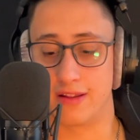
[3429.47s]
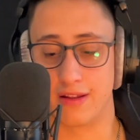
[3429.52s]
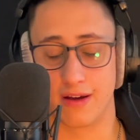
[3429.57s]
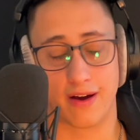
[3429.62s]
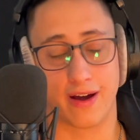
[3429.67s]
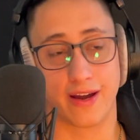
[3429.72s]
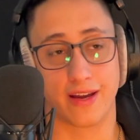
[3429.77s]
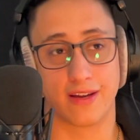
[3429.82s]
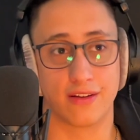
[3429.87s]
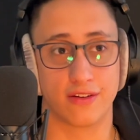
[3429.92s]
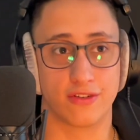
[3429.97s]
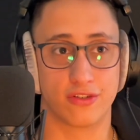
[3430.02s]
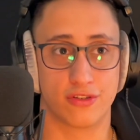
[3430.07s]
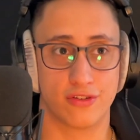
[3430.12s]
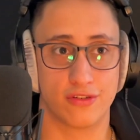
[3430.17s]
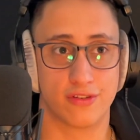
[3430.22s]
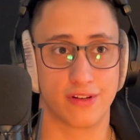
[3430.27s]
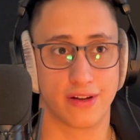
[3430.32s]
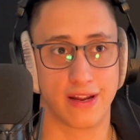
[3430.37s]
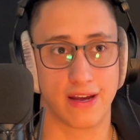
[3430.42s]
They're hiking
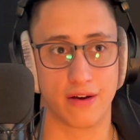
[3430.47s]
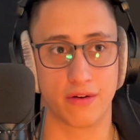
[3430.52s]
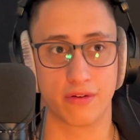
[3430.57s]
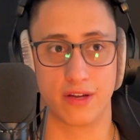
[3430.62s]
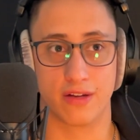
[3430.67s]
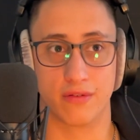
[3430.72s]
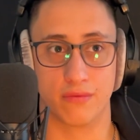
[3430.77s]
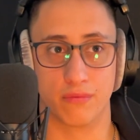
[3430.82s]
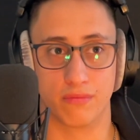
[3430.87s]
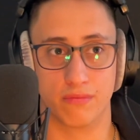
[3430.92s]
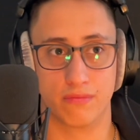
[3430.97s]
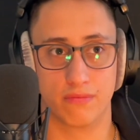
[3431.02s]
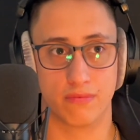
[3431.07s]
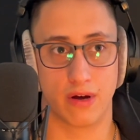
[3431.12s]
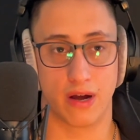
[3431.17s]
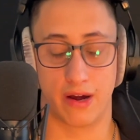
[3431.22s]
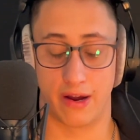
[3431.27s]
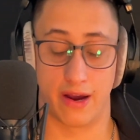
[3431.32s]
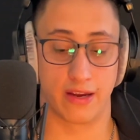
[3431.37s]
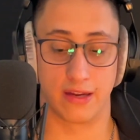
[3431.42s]
shoes. I can
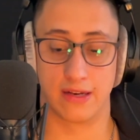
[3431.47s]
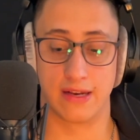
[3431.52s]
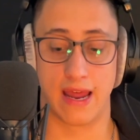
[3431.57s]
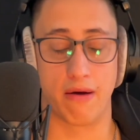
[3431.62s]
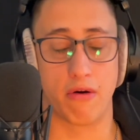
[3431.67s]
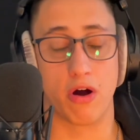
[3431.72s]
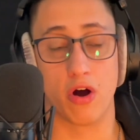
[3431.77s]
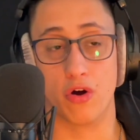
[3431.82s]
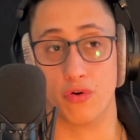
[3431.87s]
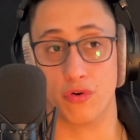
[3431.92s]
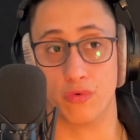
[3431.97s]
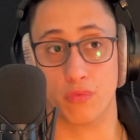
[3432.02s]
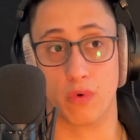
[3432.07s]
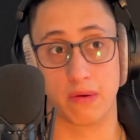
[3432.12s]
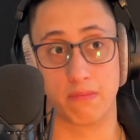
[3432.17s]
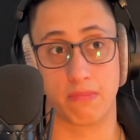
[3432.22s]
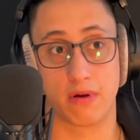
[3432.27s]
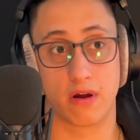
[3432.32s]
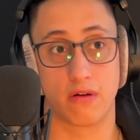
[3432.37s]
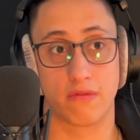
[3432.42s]
now own
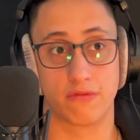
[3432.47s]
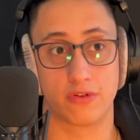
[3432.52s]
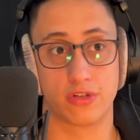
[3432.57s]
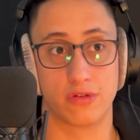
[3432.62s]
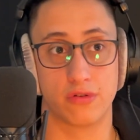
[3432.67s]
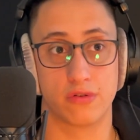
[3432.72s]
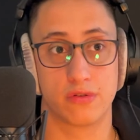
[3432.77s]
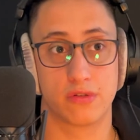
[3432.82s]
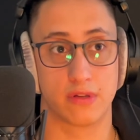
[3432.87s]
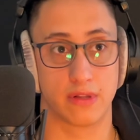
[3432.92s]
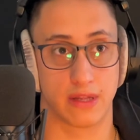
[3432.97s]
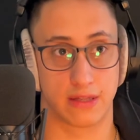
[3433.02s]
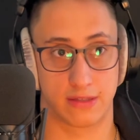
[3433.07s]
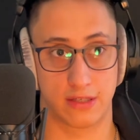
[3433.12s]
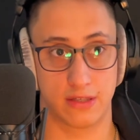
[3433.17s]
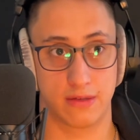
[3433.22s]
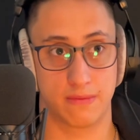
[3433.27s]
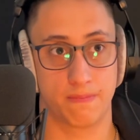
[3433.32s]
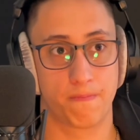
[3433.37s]
one pair of shoes, and that's it.